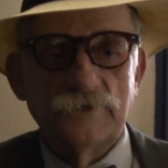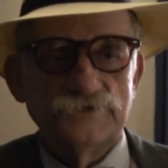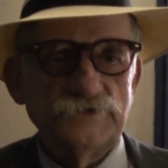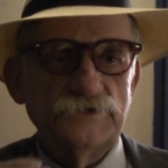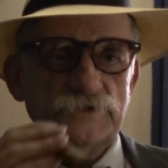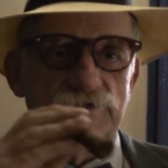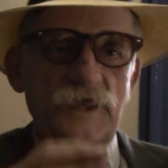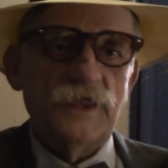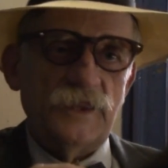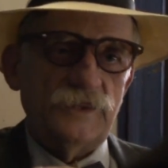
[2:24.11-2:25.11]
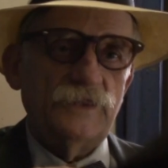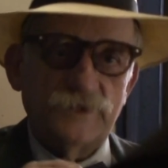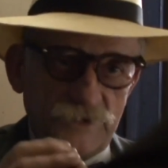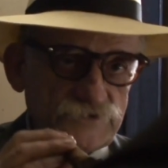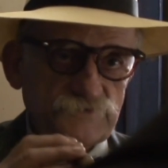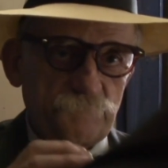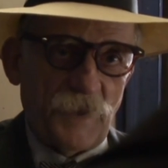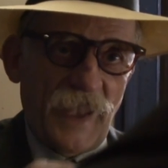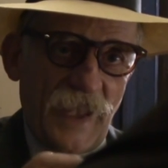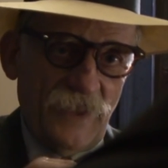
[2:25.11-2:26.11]
This in the day, and it's
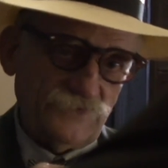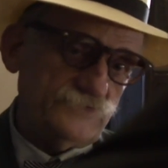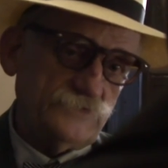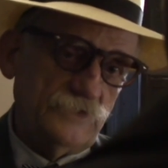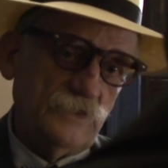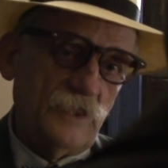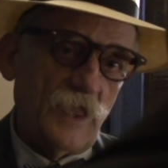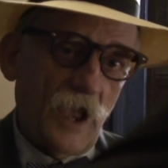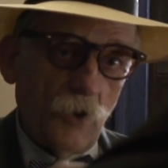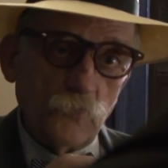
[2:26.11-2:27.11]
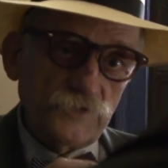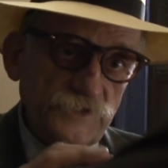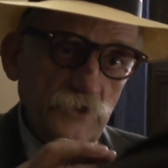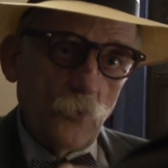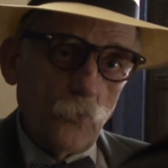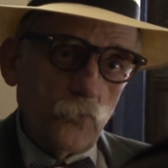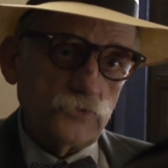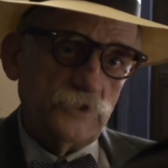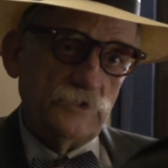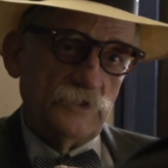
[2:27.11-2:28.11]
past. Out with the
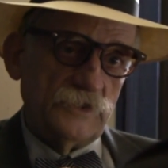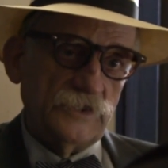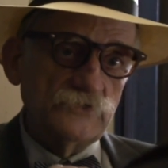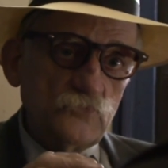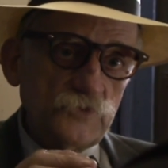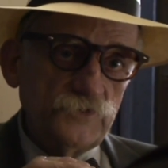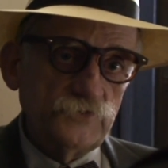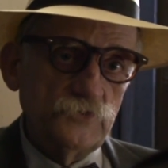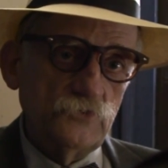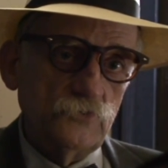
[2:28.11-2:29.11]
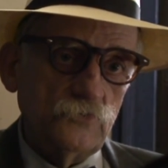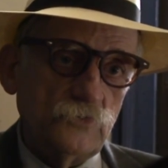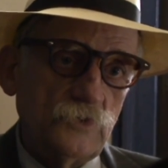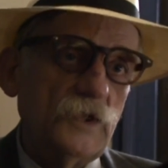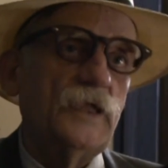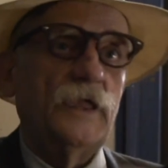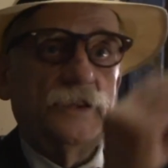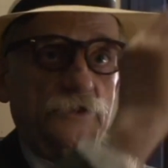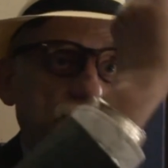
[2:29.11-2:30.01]
old, in with the new and